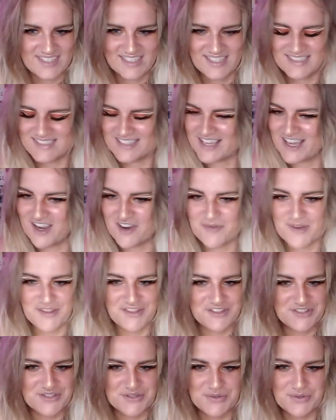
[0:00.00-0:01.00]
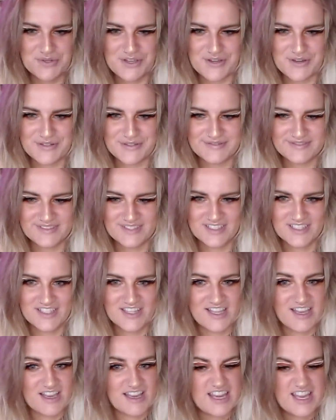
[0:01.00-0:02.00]
Doesn't care about the dude, yo.
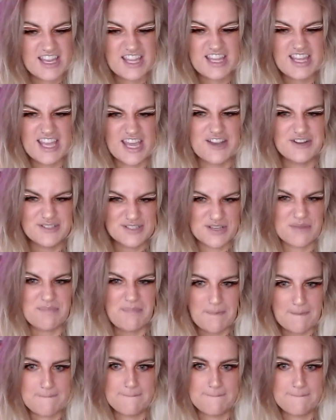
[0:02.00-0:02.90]
Cares him.